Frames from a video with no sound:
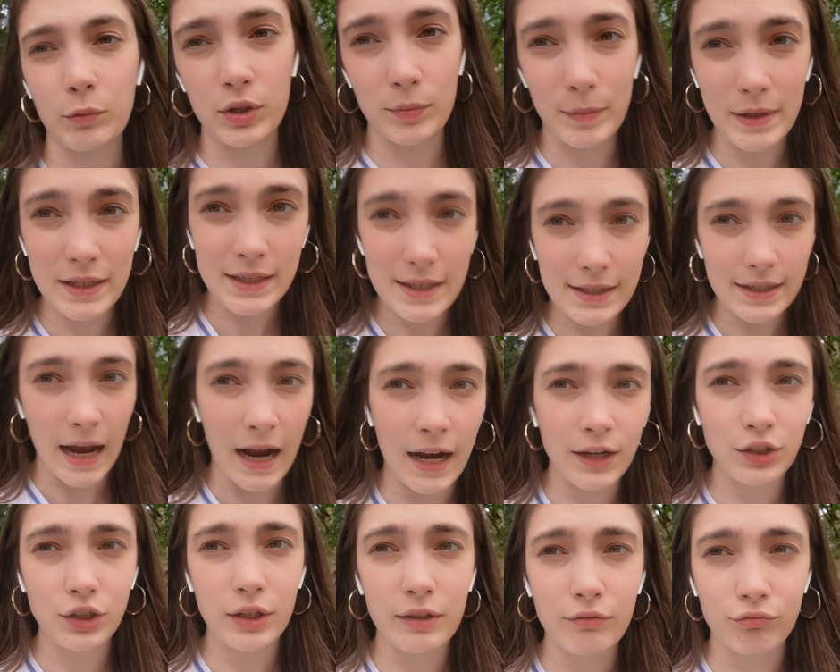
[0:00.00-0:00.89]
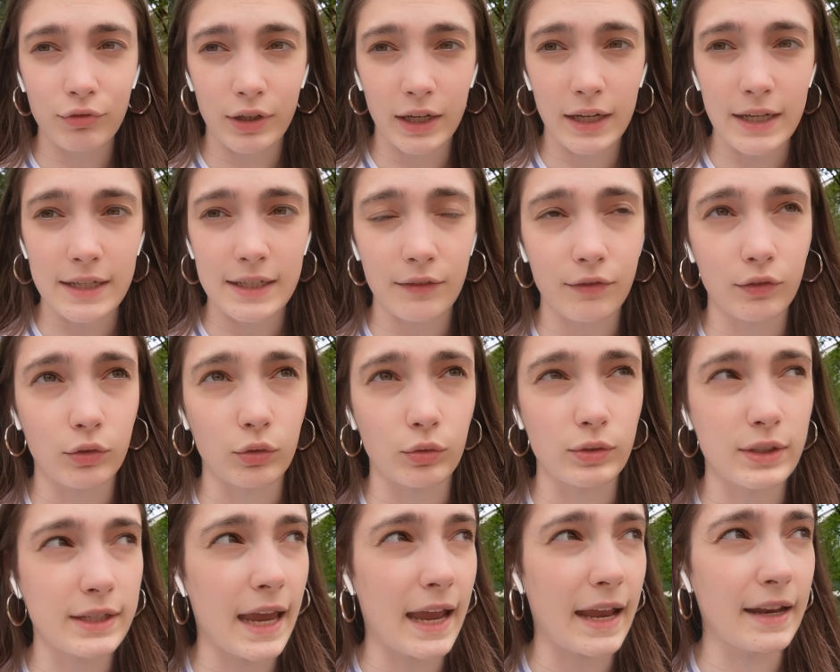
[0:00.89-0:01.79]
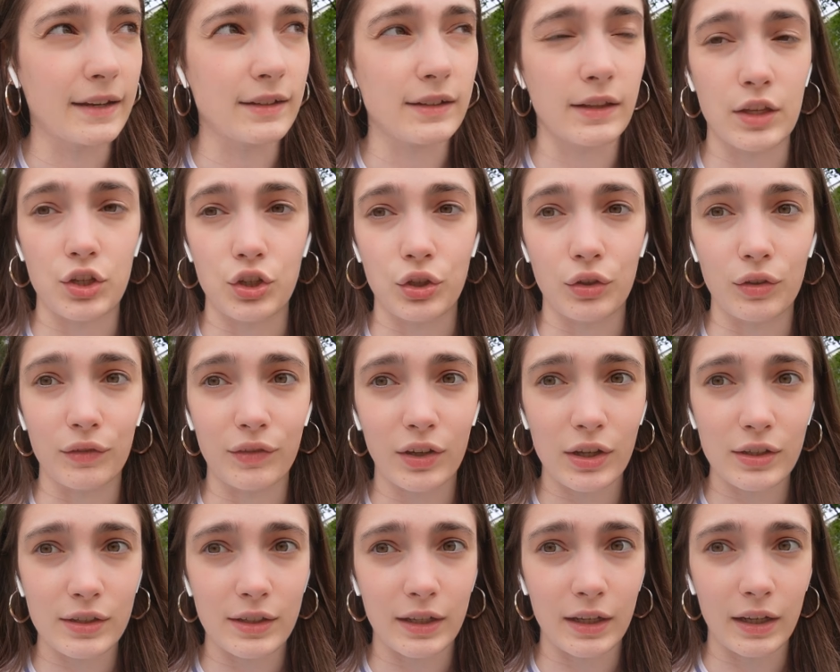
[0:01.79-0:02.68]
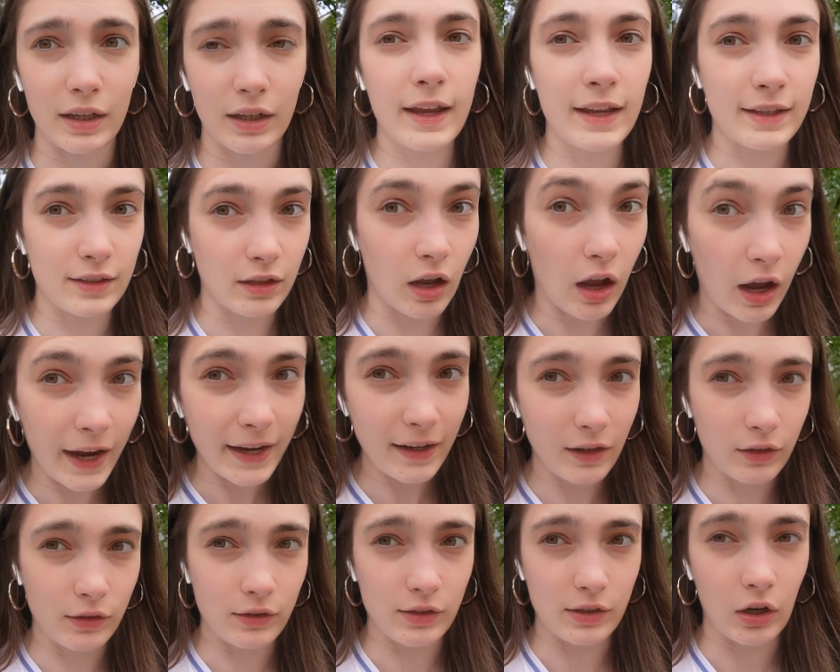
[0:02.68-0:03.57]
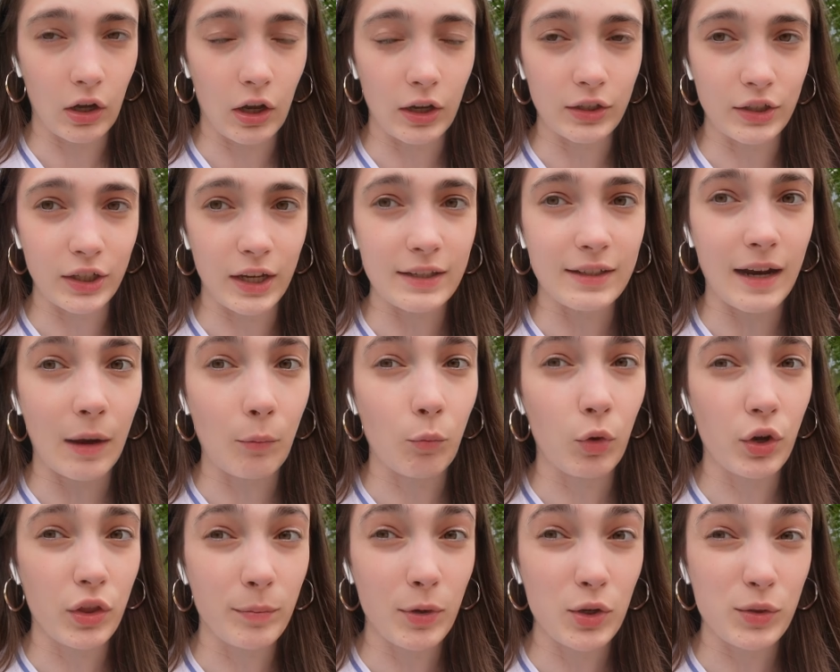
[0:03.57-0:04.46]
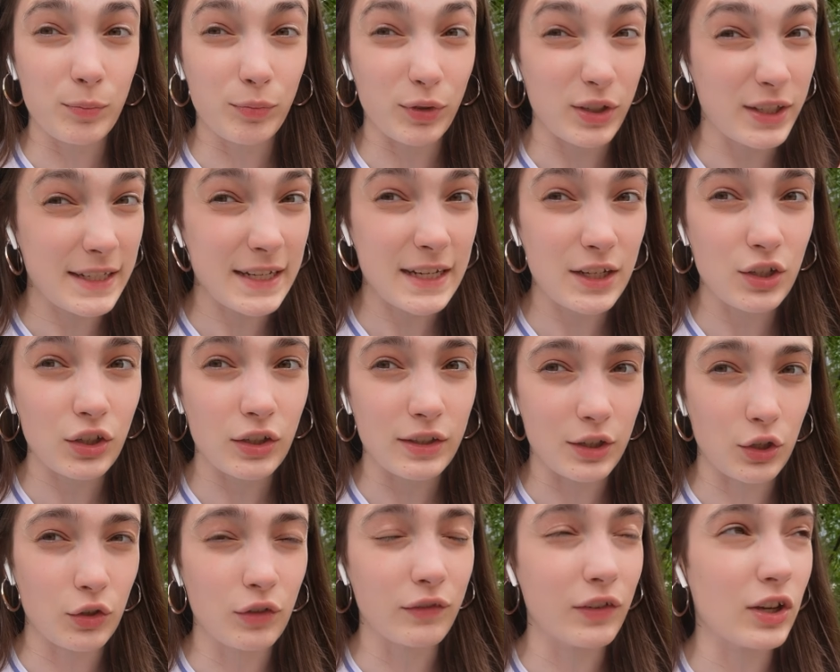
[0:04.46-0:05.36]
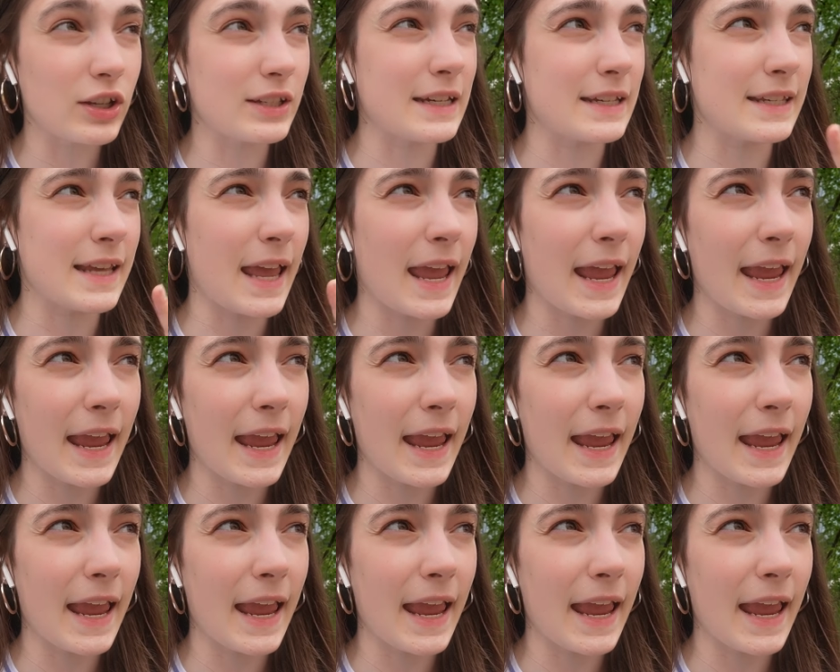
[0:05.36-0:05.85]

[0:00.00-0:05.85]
which means it's actually really difficult to get into this university. It's Ireland's largest and one of the most prestigious universities